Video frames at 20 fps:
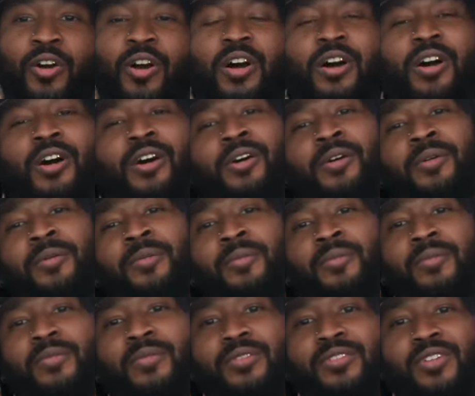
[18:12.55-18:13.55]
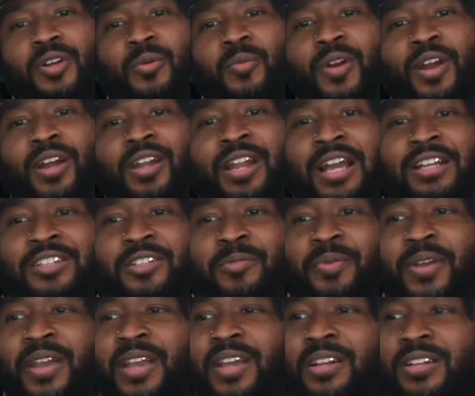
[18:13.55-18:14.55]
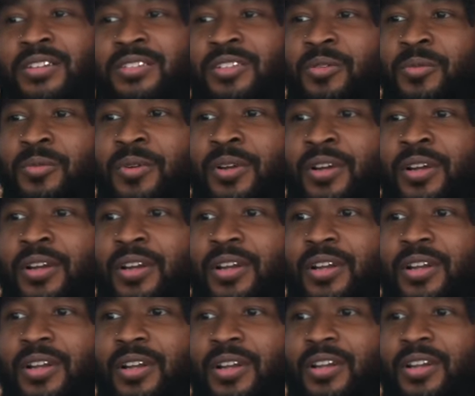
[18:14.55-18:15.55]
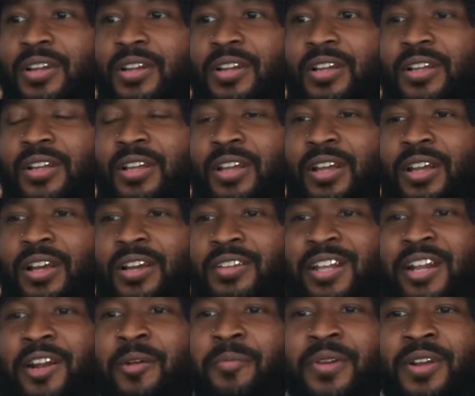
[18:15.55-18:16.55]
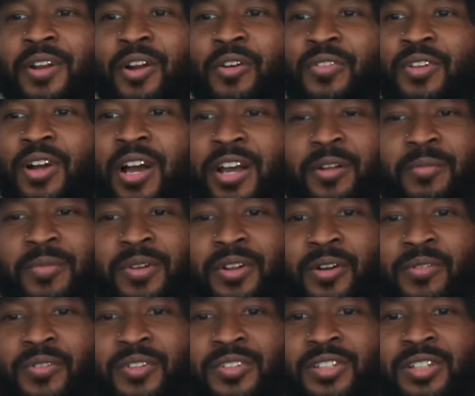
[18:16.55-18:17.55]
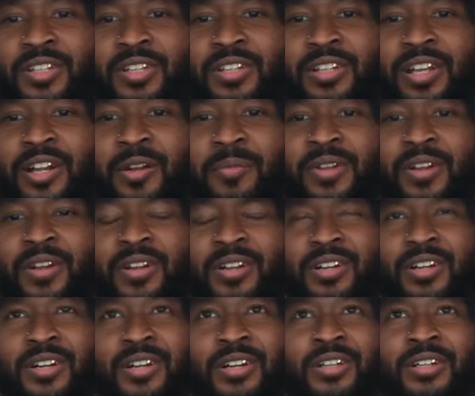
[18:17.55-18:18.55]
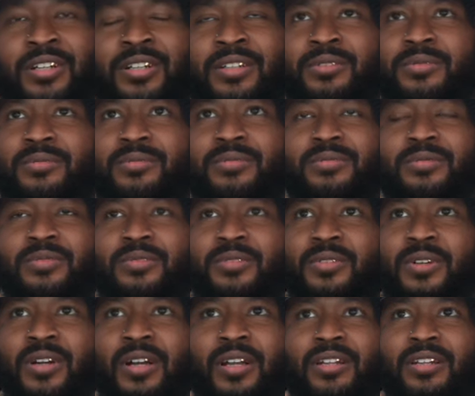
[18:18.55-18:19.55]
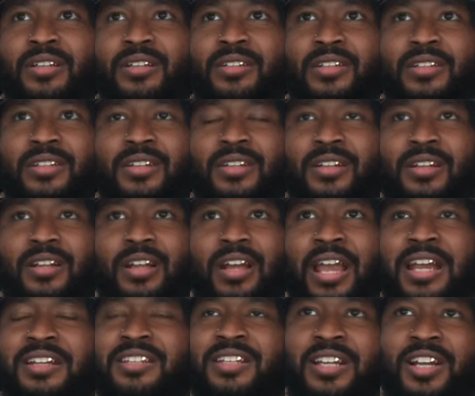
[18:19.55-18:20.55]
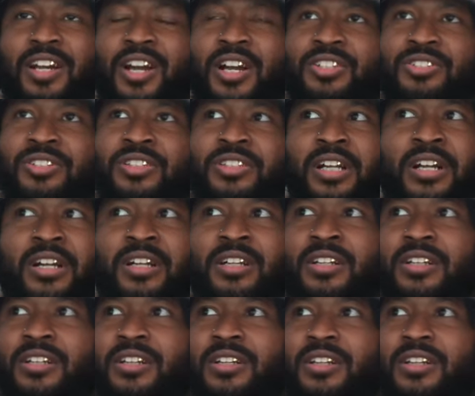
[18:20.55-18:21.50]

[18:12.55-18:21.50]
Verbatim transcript: or um somewhere like Japan or somewhere. Okay. Yeah, cause I don't been over. I don't been overseas. I done been a uh, what, eighteen countries now.